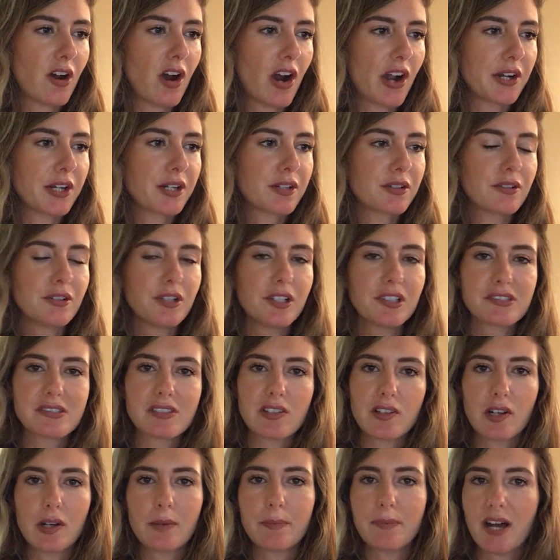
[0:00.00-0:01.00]
articles
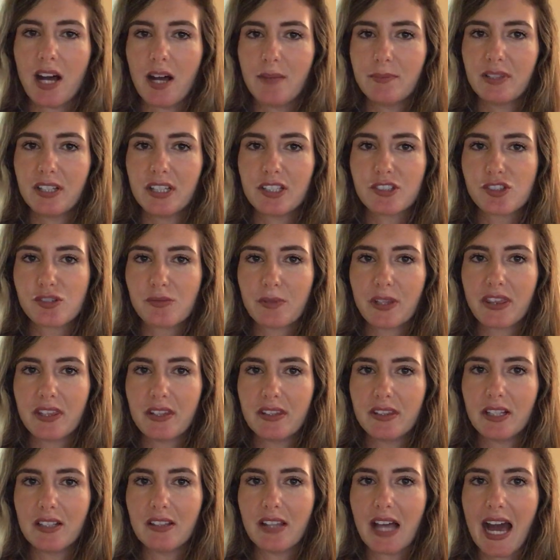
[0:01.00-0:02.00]
that are published
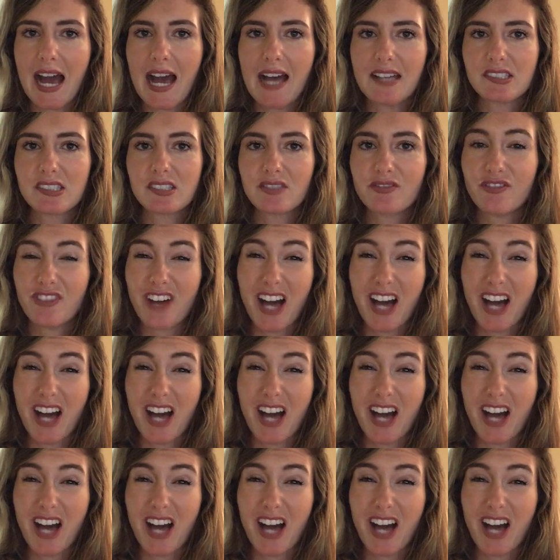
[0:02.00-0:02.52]
within the last